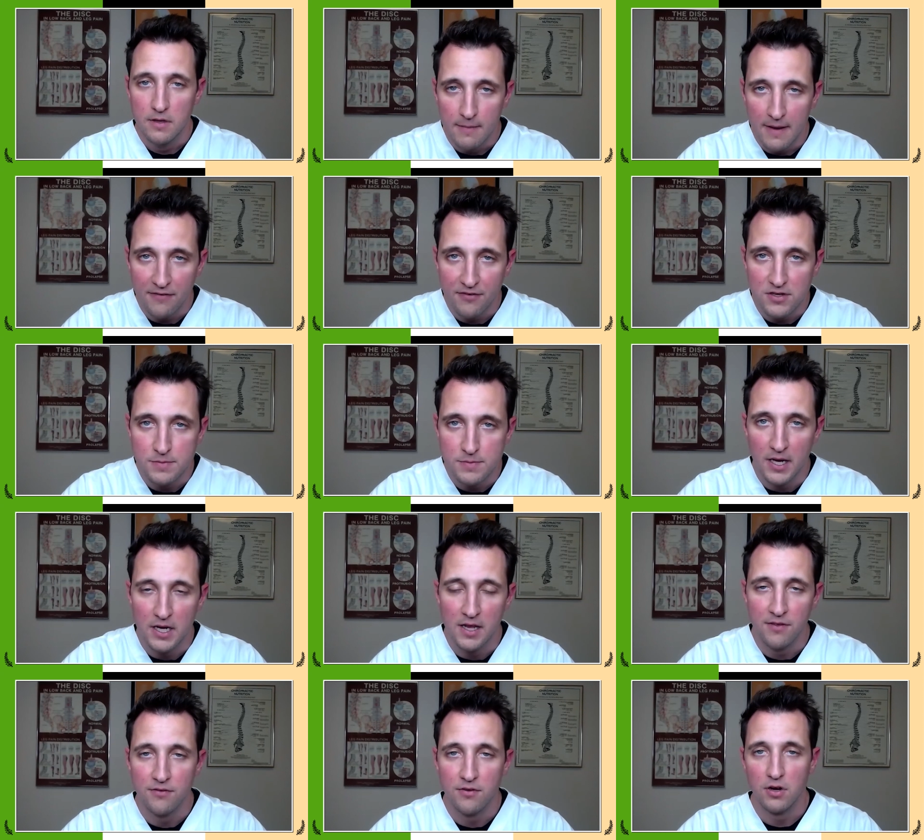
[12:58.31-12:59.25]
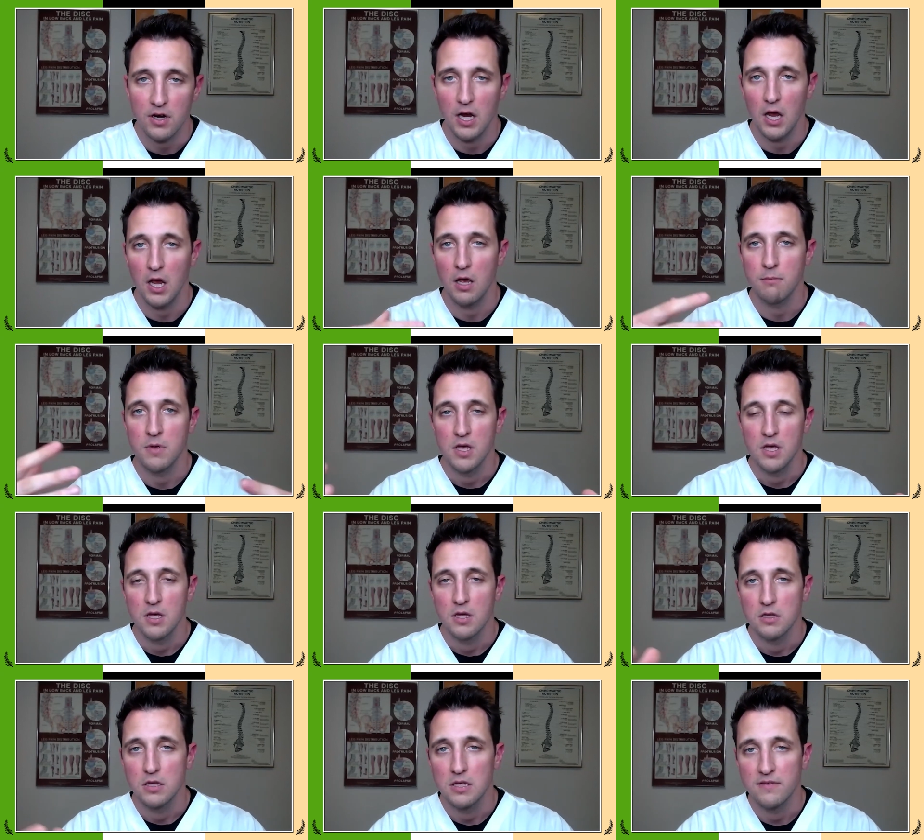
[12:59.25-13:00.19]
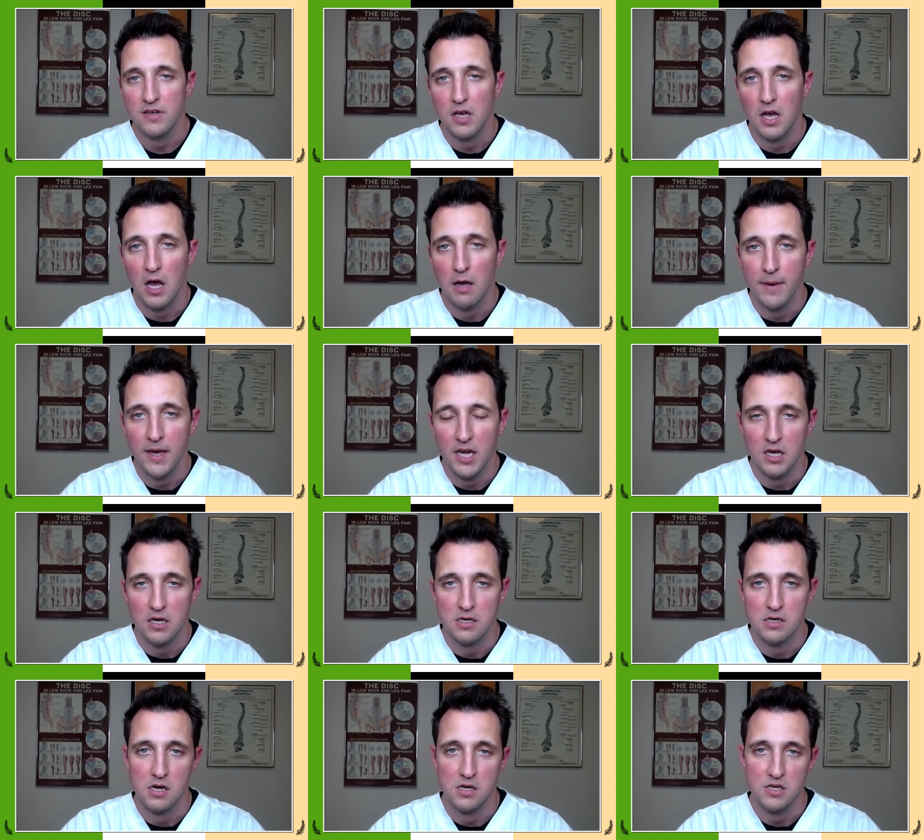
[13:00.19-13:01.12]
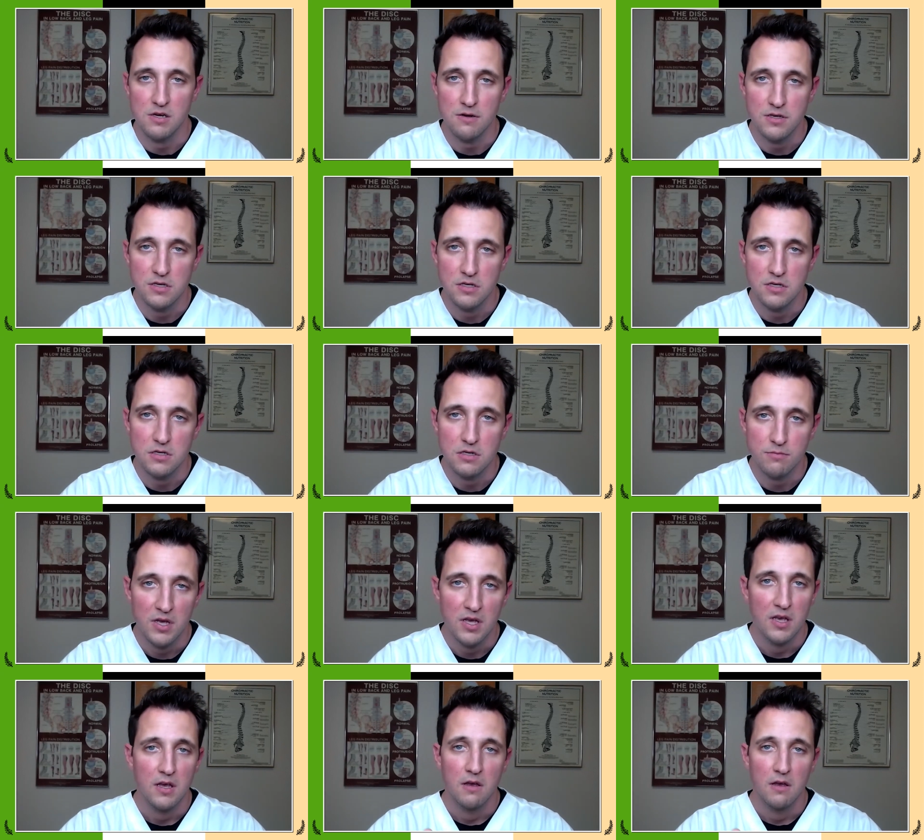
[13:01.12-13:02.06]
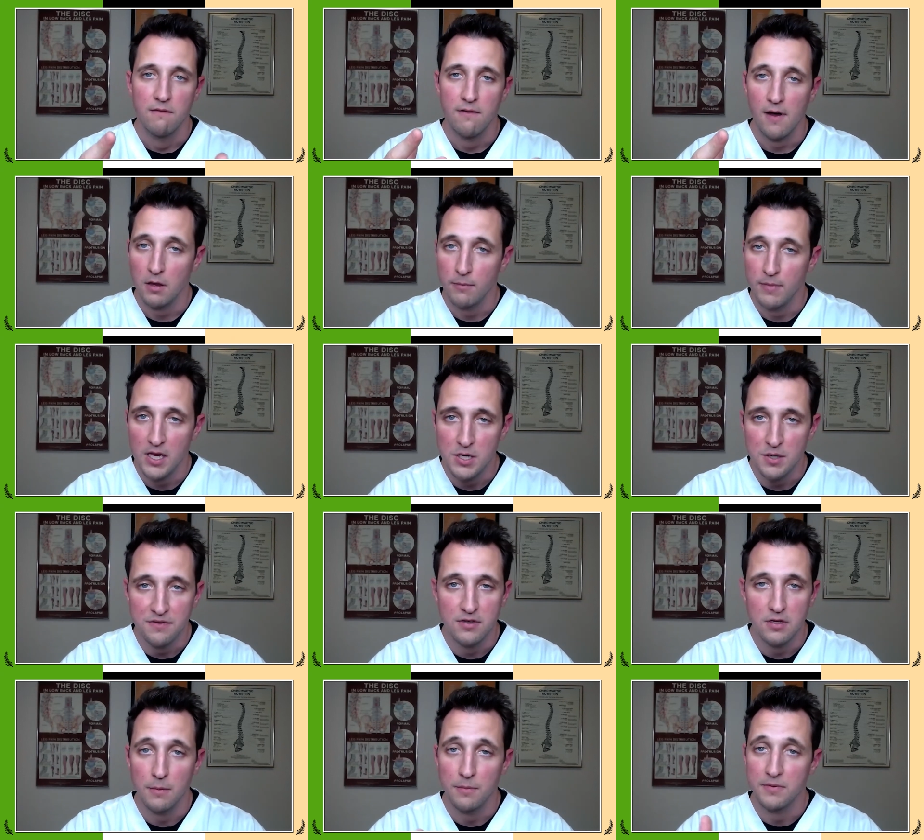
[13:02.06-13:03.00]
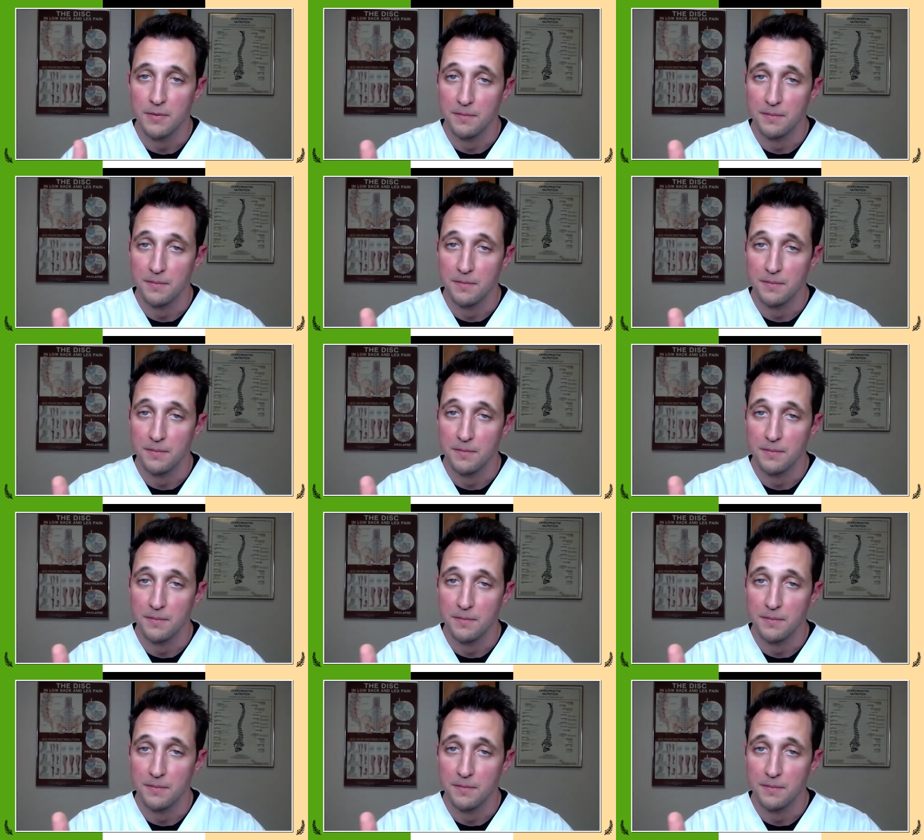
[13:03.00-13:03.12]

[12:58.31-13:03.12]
Message me on Instagram, leave a comment here on YouTube, follow me on YouTube,